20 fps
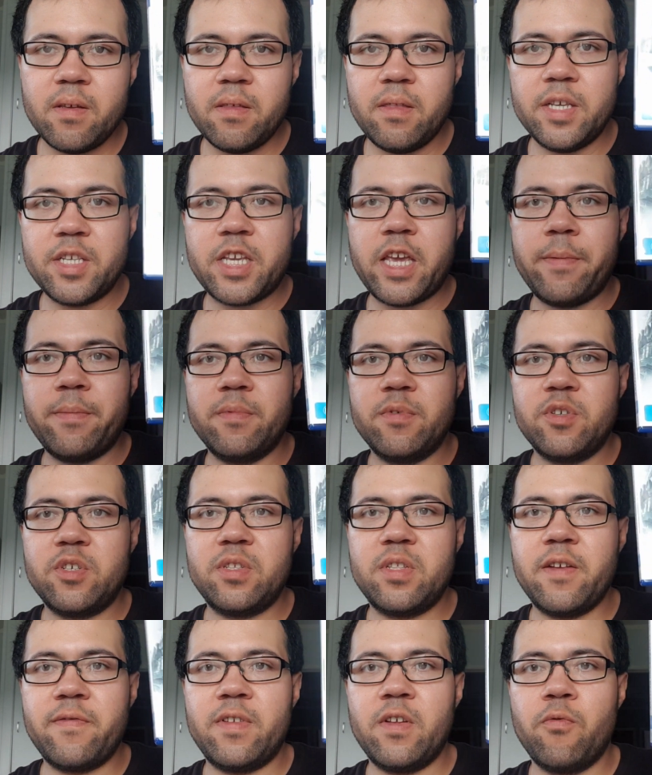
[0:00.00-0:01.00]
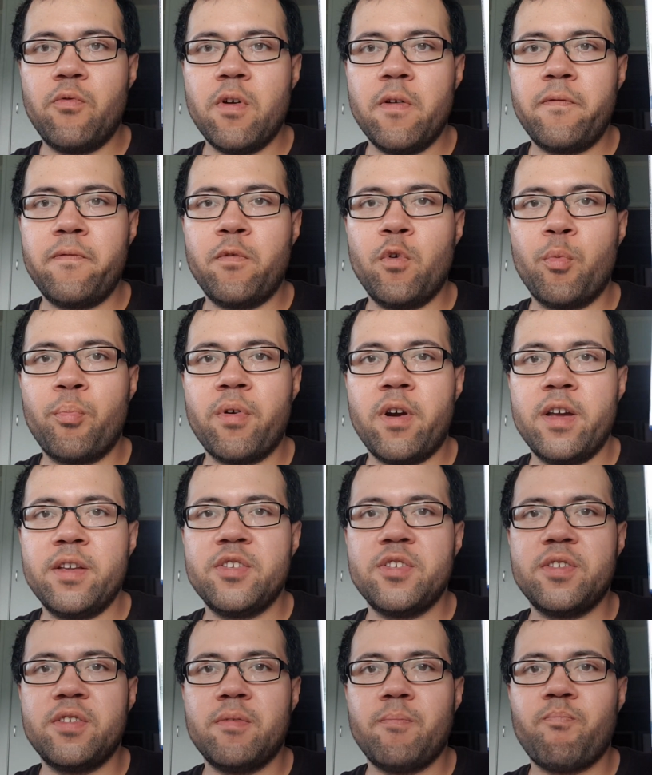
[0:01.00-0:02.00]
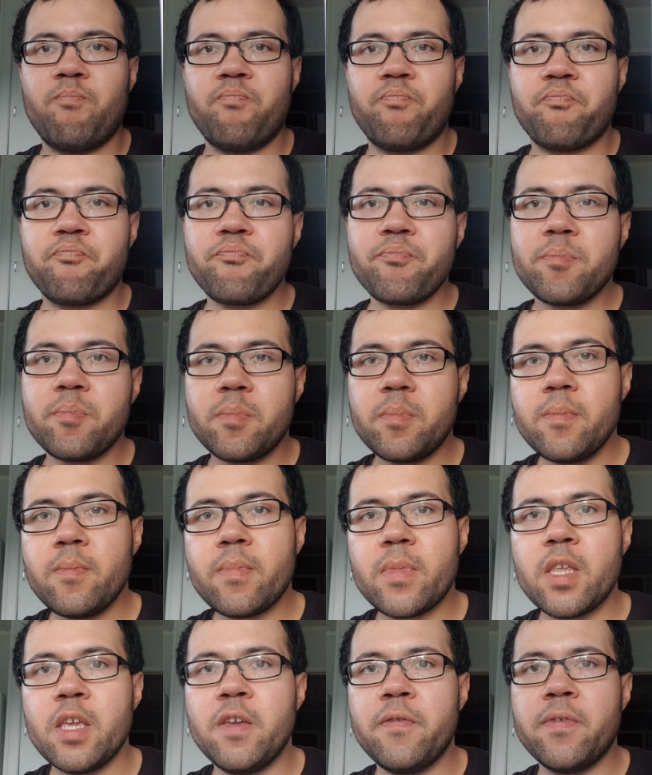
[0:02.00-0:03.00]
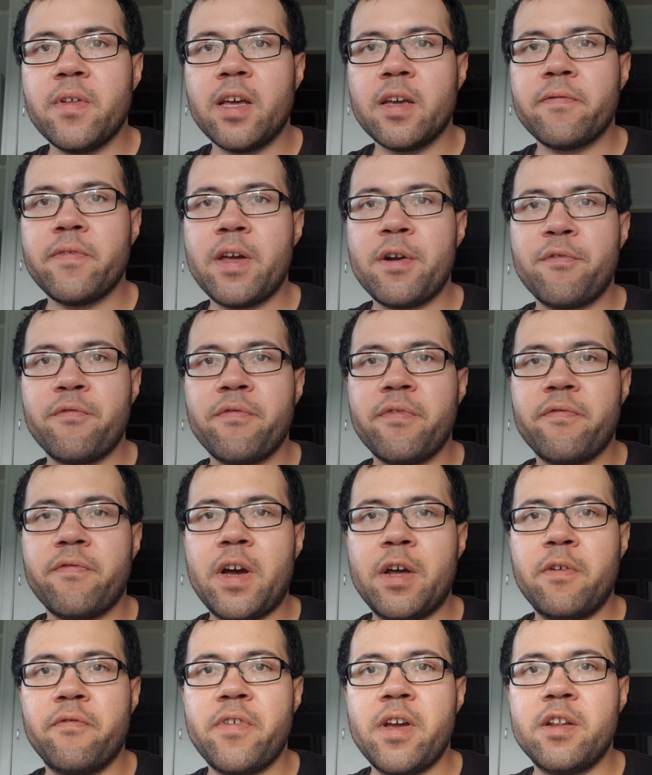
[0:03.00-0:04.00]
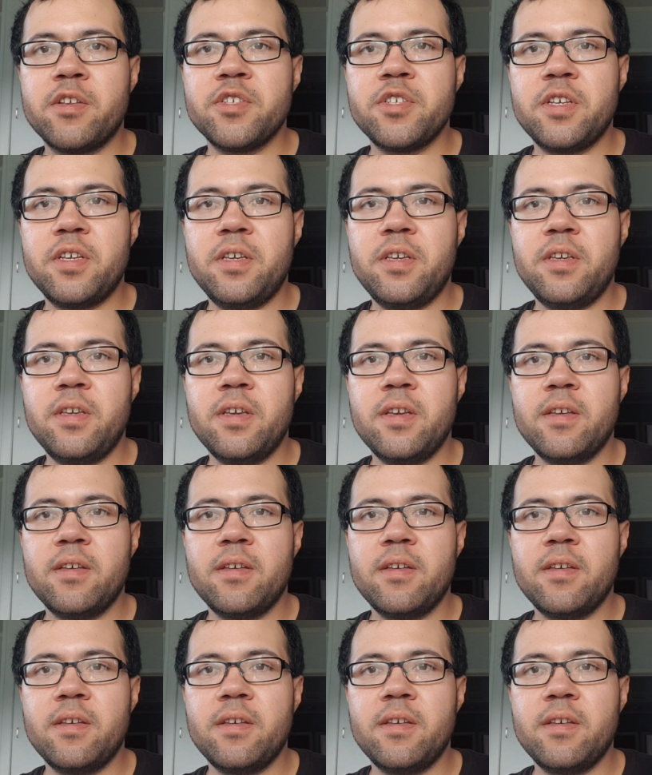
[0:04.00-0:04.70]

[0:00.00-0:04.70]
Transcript: This game is definitely worth full price if you like Final Fantasy,